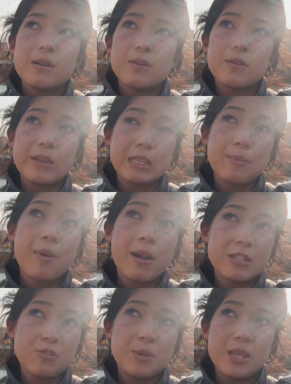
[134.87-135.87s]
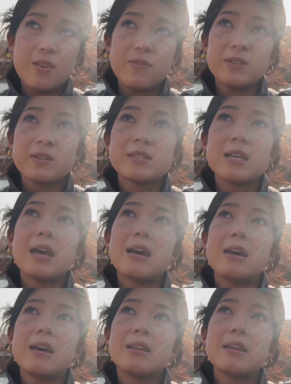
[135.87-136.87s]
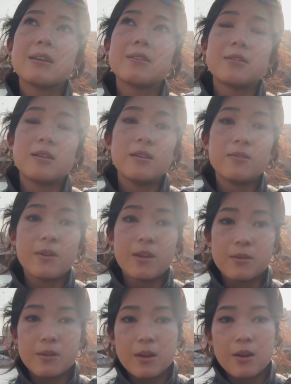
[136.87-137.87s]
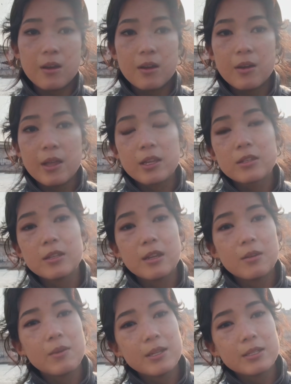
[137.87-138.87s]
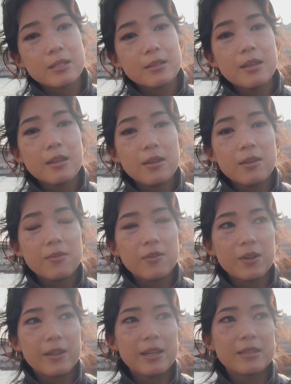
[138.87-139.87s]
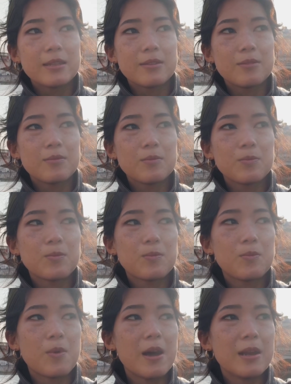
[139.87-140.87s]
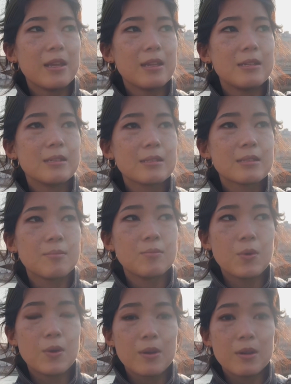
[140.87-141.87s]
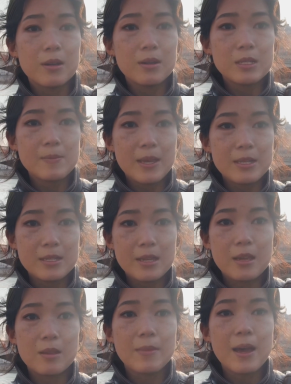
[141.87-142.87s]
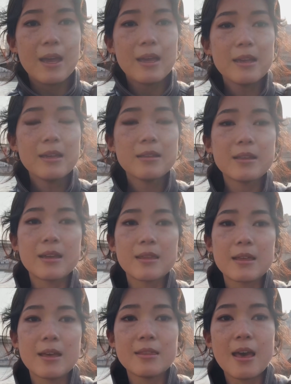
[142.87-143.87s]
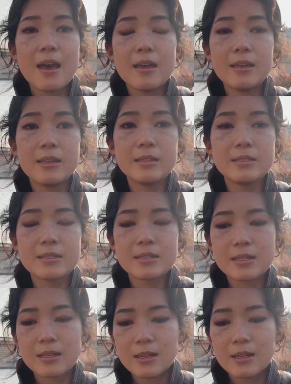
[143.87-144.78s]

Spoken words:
like the parts of me that feel sad and grieve and like didn't want to leave, or like wanted some more space to say goodbye, like that is,